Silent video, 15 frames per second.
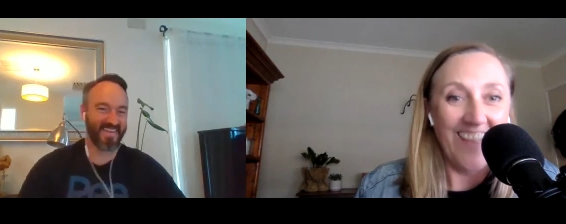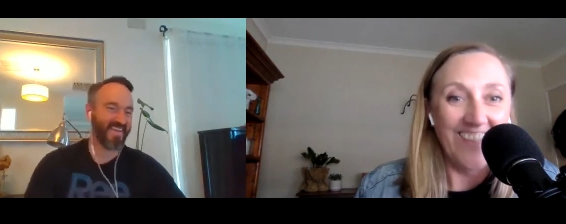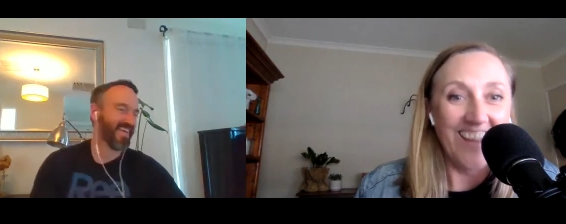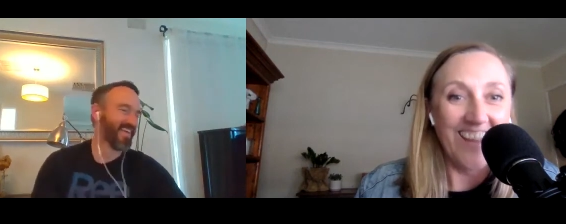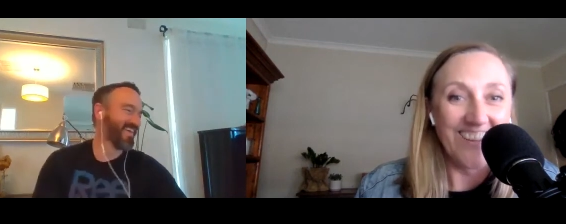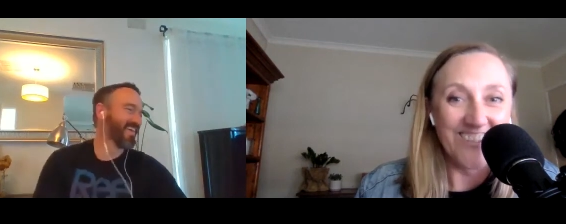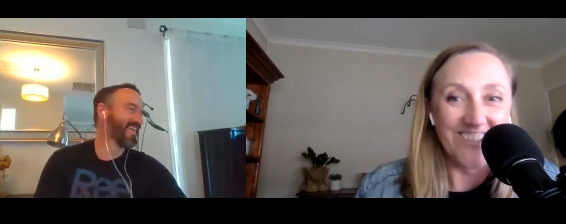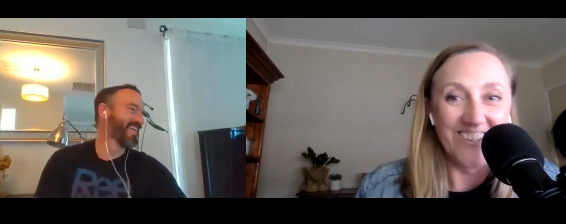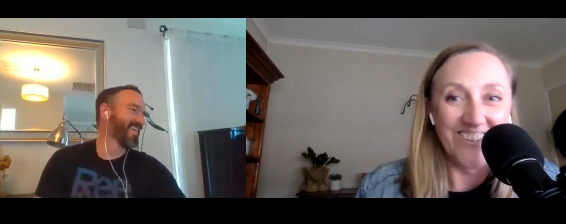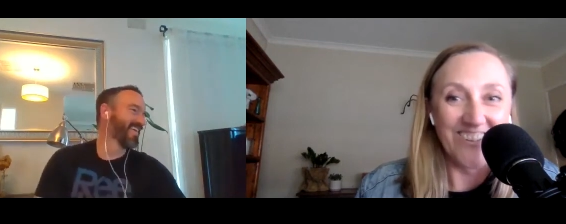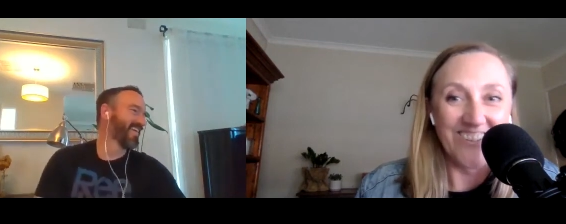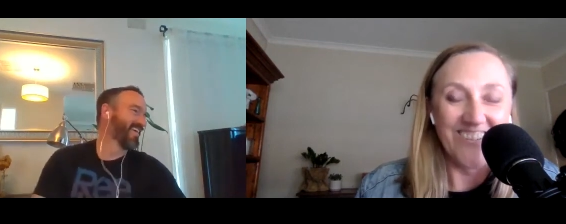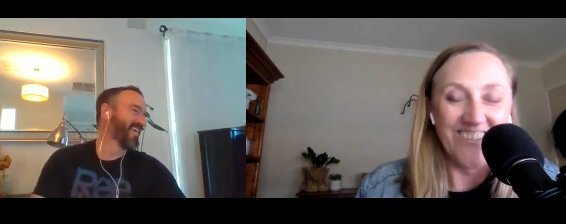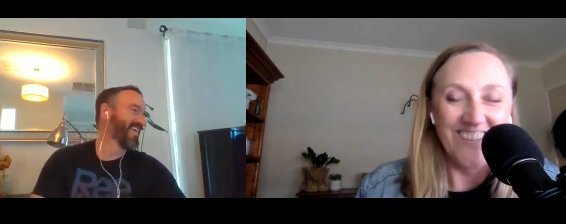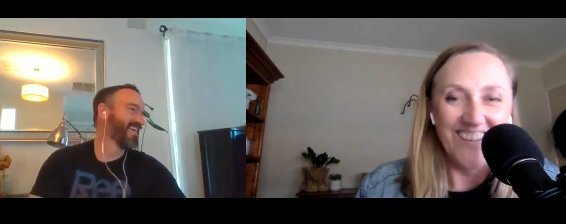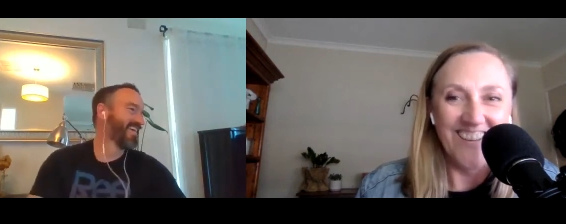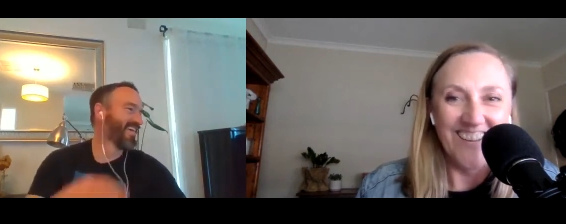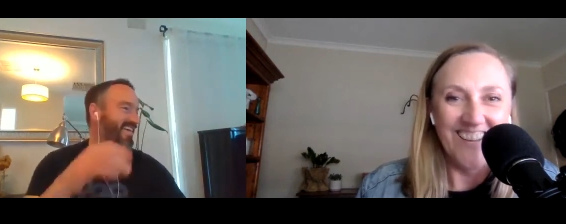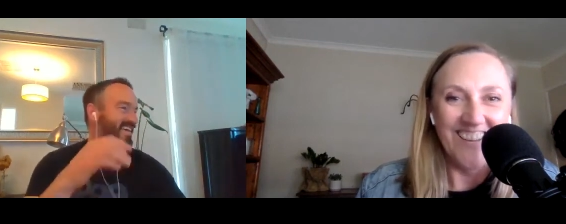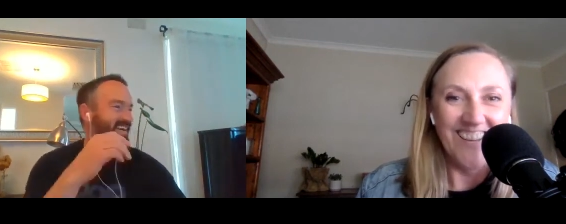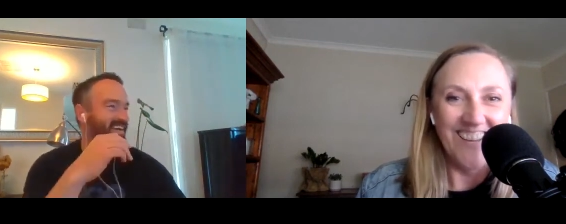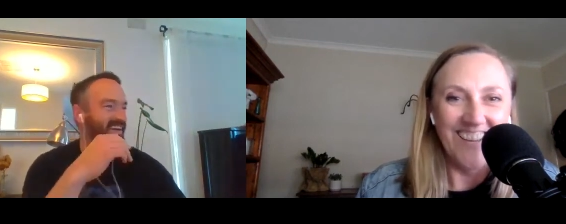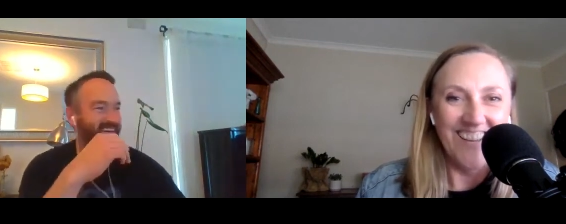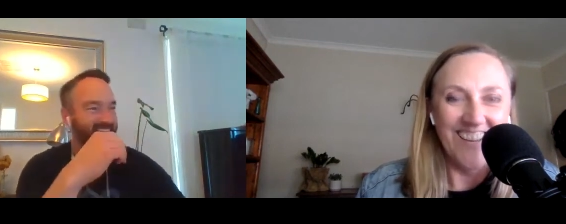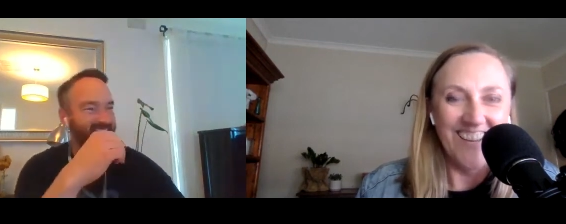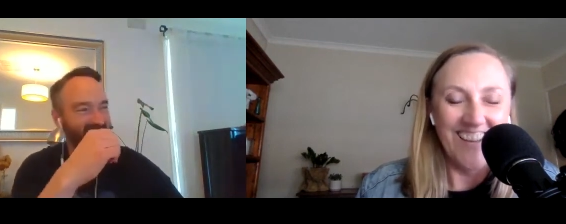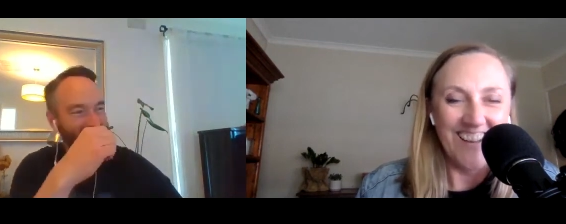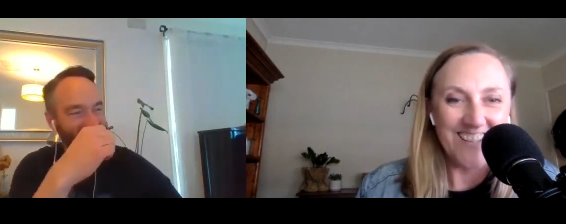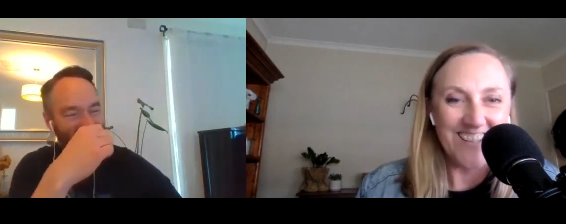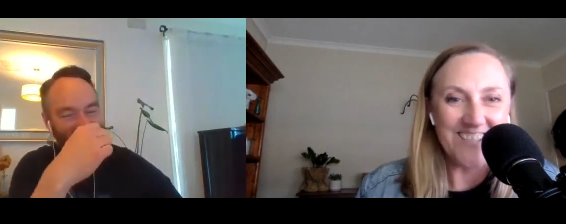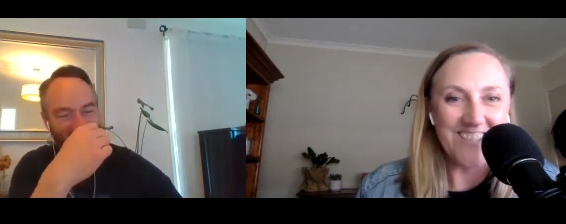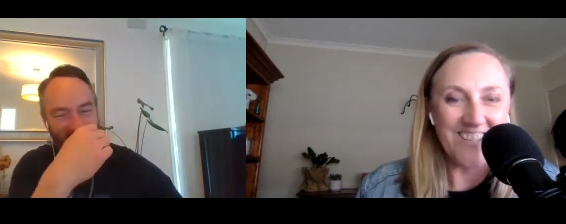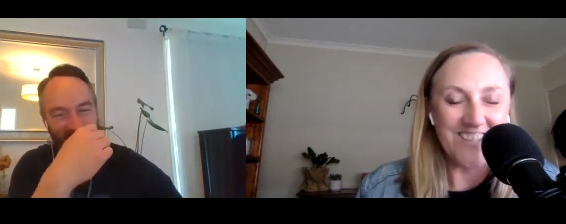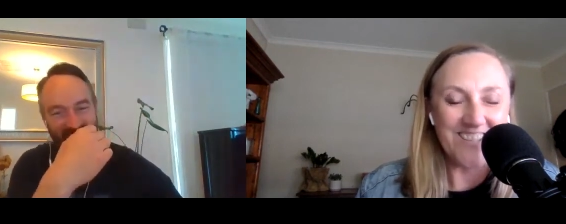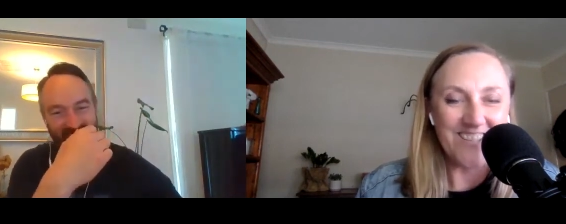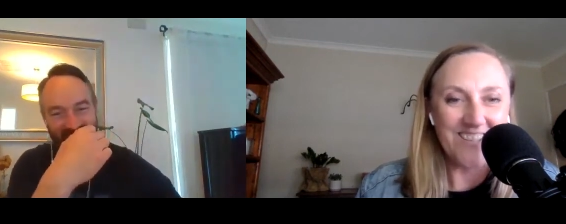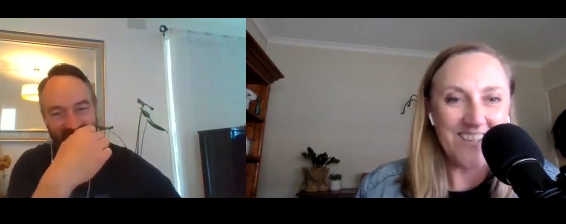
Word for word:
Speaker 1: they do it's That's just cool.